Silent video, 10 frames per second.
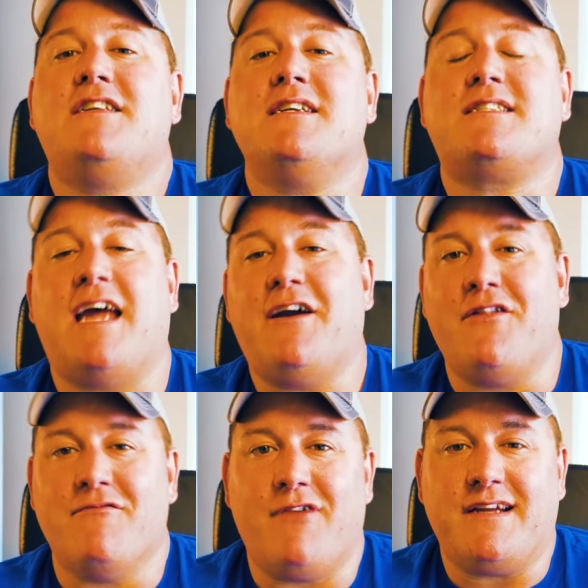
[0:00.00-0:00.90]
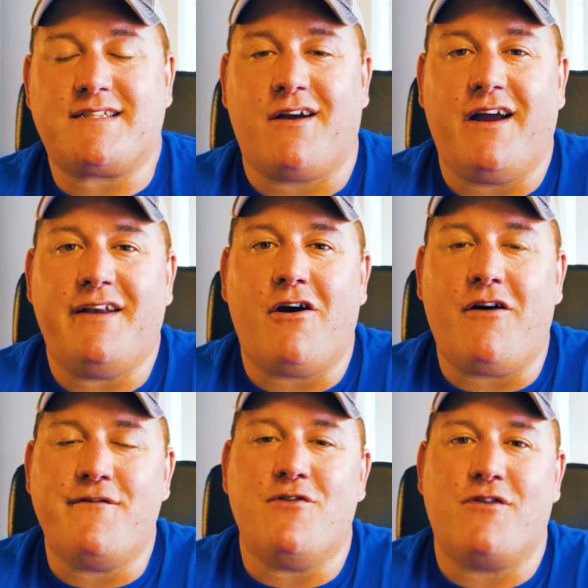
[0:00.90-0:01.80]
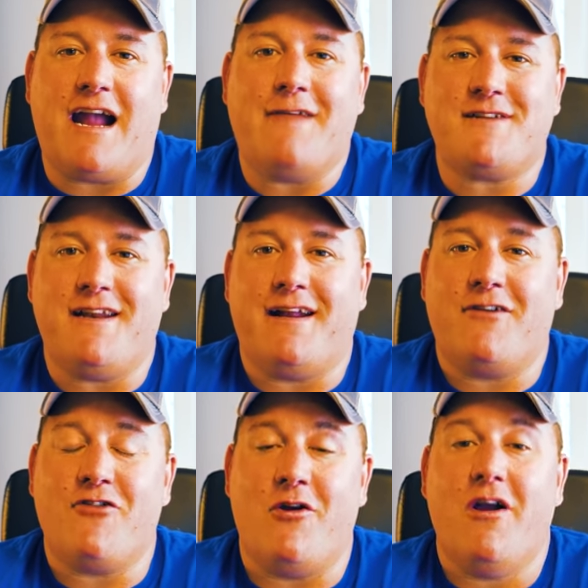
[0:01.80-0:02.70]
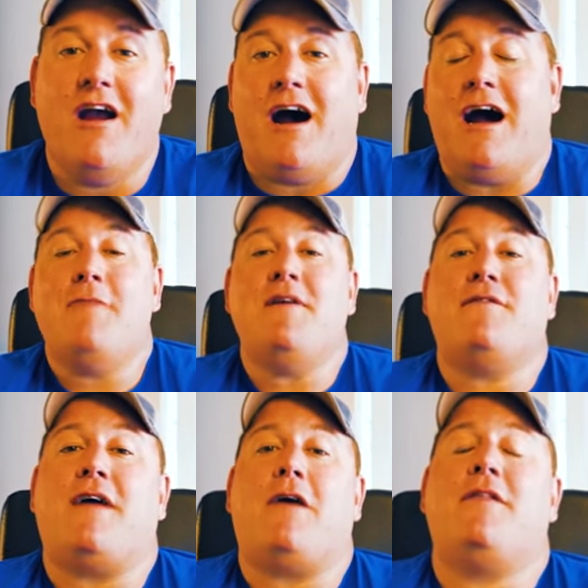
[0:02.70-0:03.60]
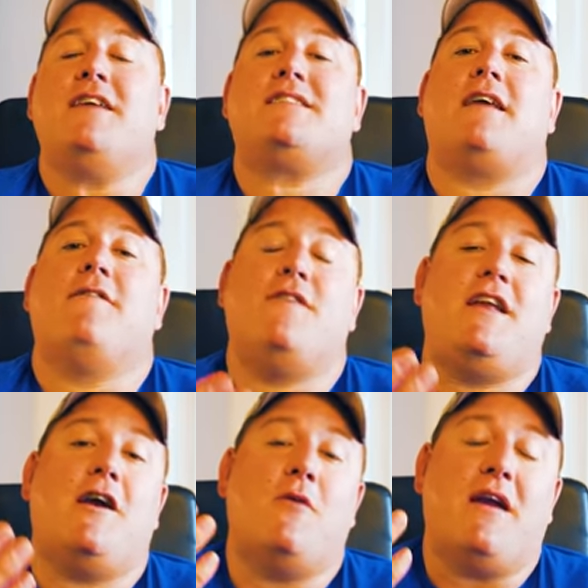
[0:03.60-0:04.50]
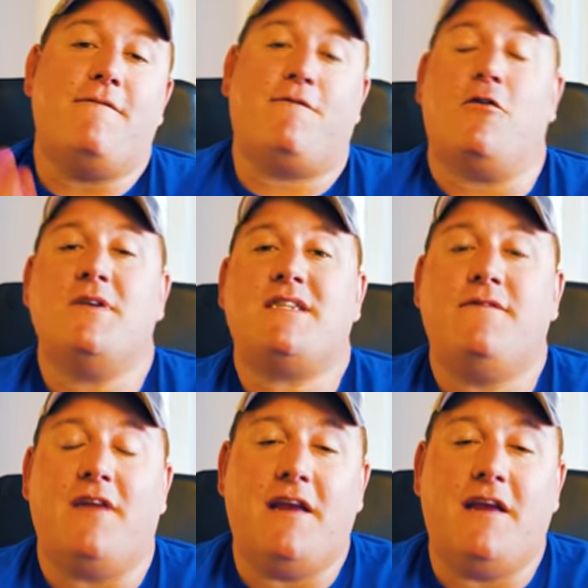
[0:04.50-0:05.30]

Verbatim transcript: To stay on the right side of your captain and crew. I hope you found this video informative.